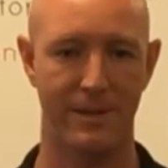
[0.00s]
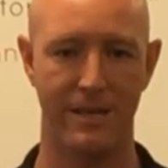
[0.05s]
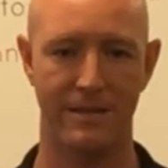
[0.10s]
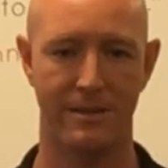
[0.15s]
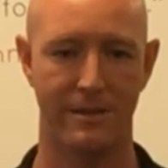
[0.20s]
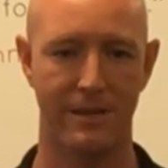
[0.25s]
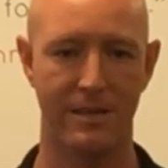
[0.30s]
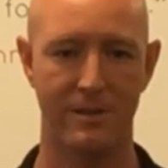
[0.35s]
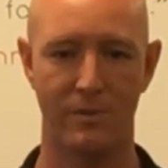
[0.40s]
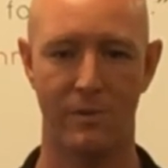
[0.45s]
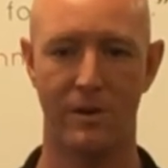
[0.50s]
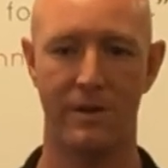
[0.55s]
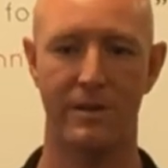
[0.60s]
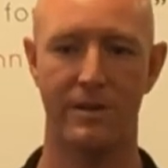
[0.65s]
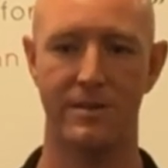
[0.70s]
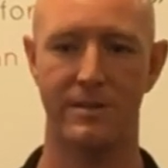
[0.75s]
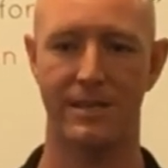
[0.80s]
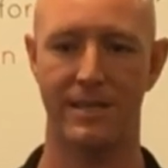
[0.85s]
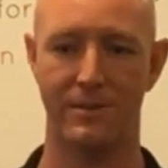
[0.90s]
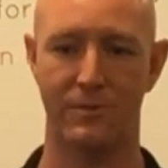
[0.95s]
That's, that's one of
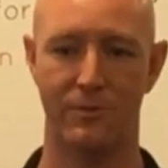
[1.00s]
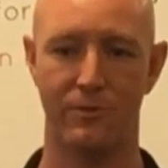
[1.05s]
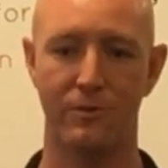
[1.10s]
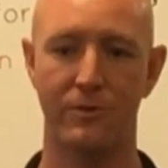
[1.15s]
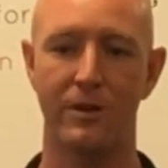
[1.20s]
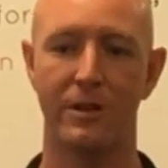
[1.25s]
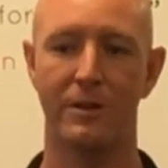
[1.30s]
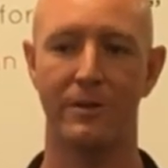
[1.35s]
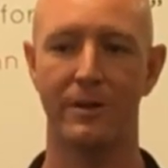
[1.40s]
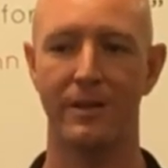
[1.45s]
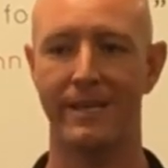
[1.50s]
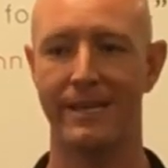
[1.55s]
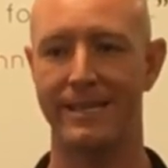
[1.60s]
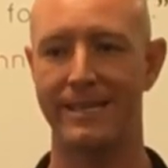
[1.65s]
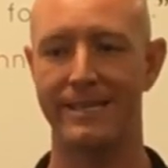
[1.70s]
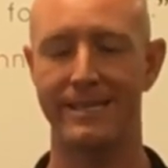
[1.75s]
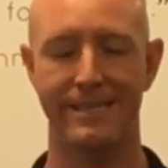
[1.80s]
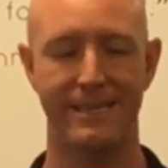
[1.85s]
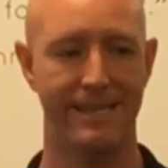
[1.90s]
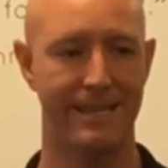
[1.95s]
those that's really, really
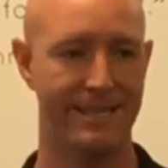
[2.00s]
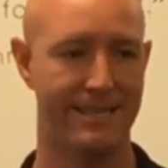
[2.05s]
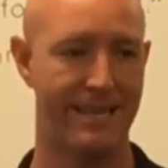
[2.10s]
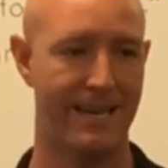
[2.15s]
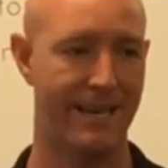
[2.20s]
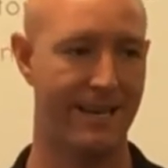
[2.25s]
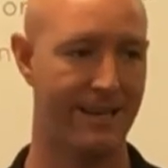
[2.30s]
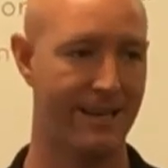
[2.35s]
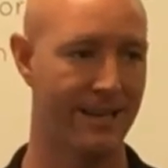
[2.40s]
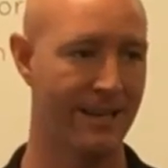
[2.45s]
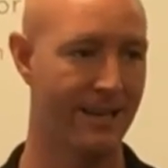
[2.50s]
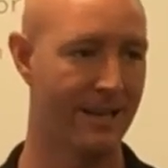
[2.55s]
easy to take.